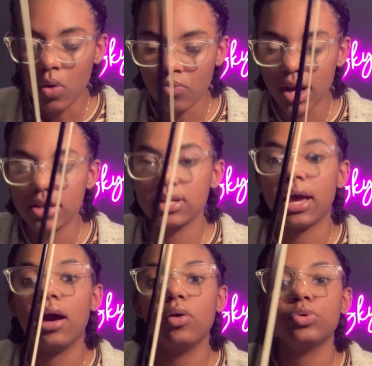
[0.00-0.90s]
Right,
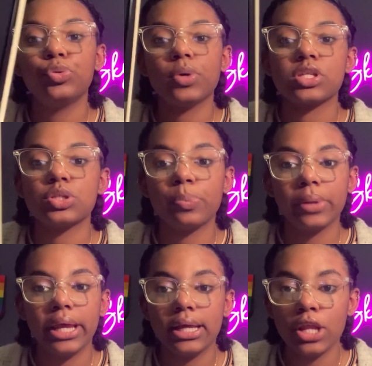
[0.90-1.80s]
now to
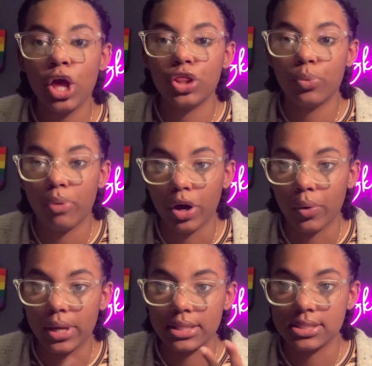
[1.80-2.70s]
explain the
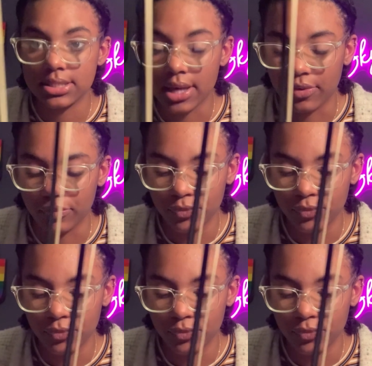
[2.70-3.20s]
bow itself.